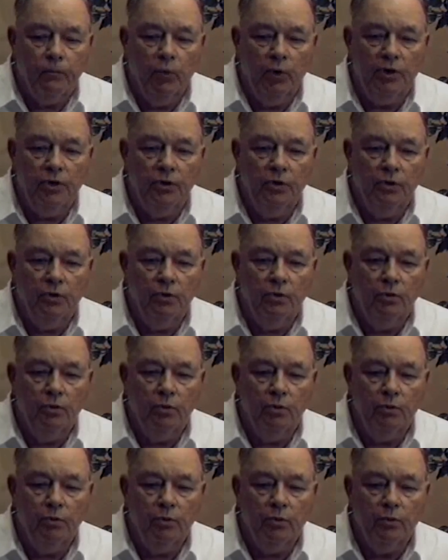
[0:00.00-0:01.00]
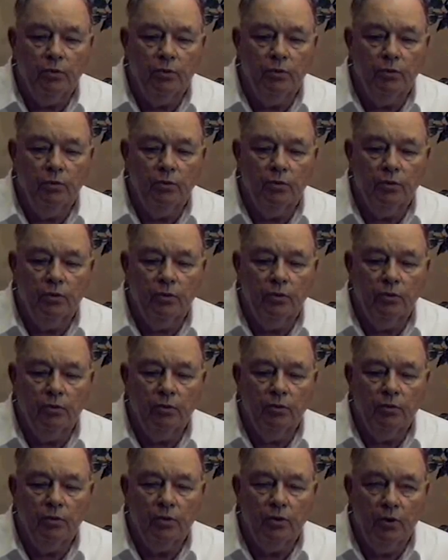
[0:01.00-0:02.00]
which you
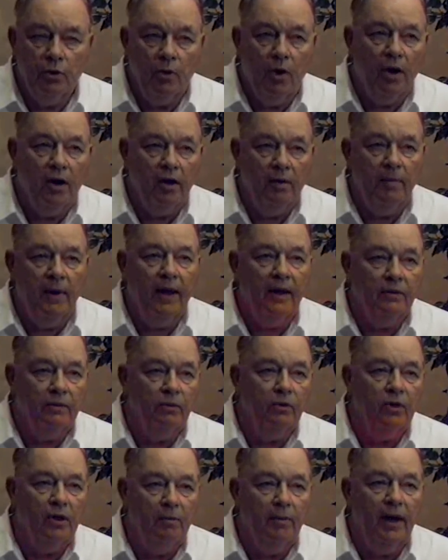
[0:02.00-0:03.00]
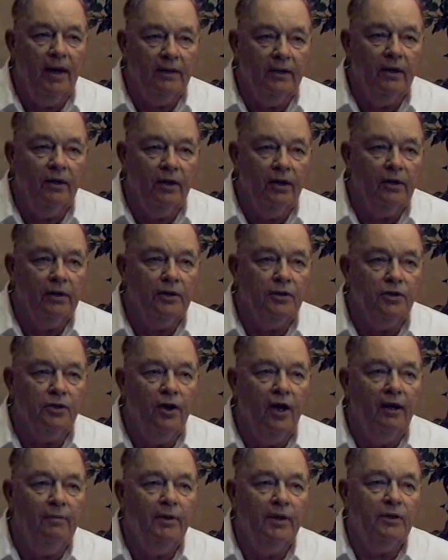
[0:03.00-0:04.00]
heard about, all about the
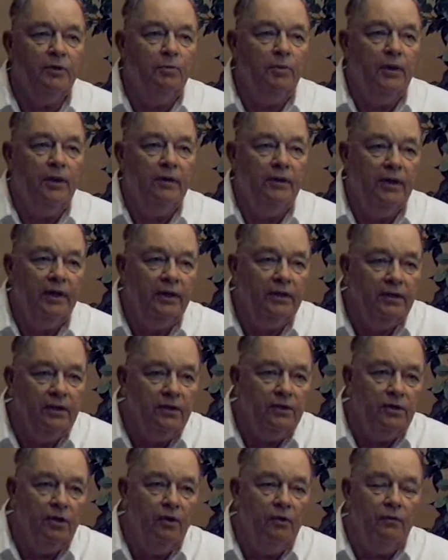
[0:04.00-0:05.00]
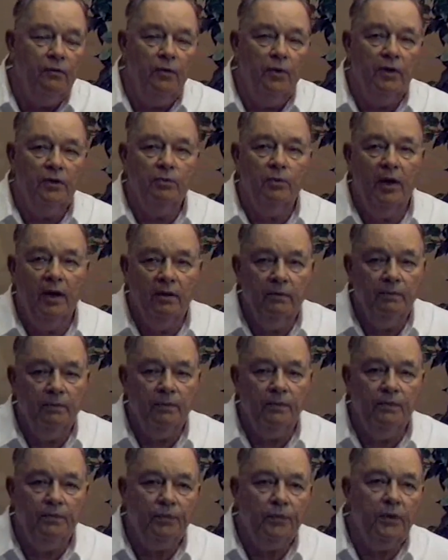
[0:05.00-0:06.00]
Herlesheim experience and so forth. Well,
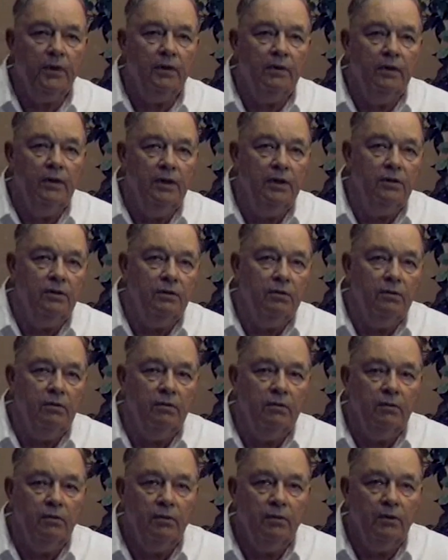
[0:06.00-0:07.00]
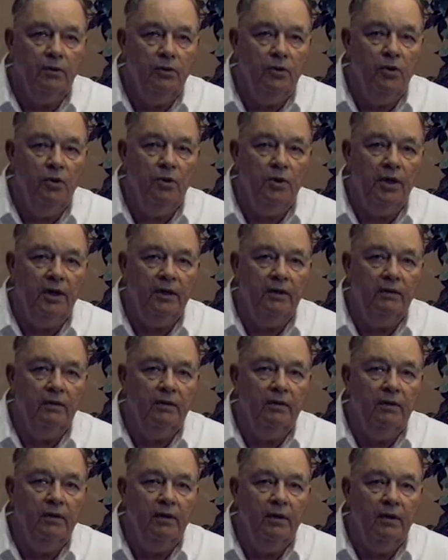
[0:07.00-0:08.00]
this unit,
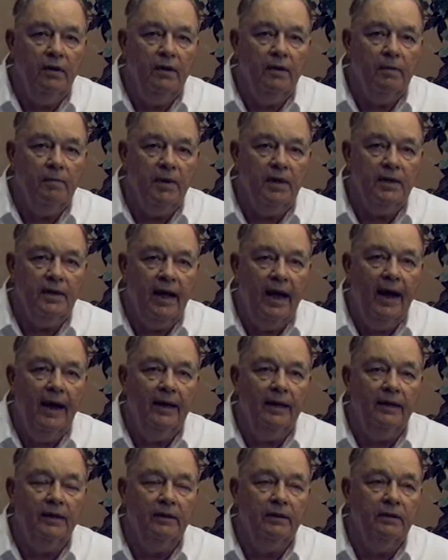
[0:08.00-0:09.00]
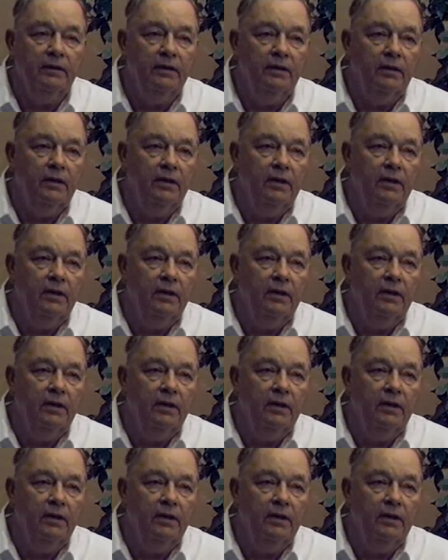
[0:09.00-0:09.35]
battalion,